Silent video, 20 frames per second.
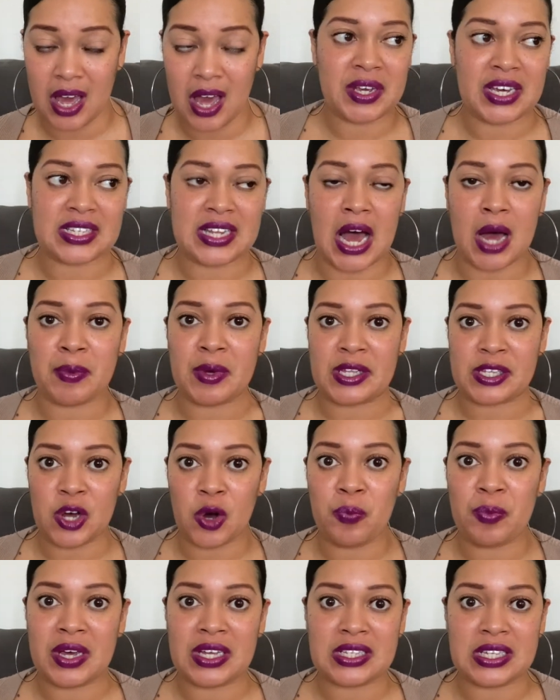because I'd be so
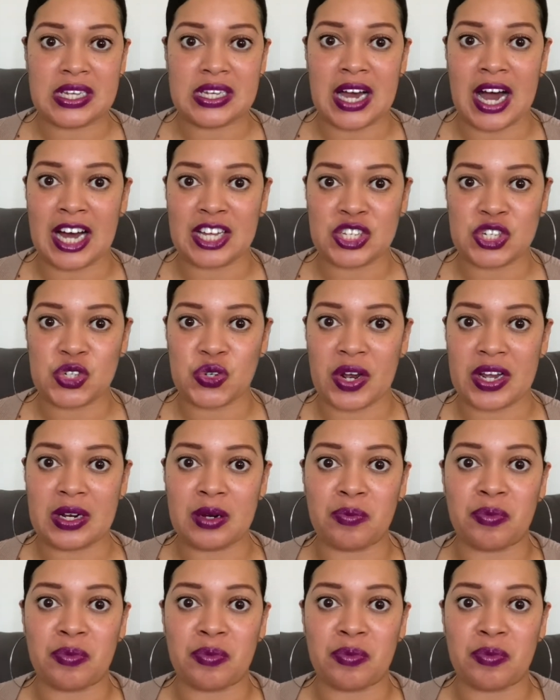busy concentrating,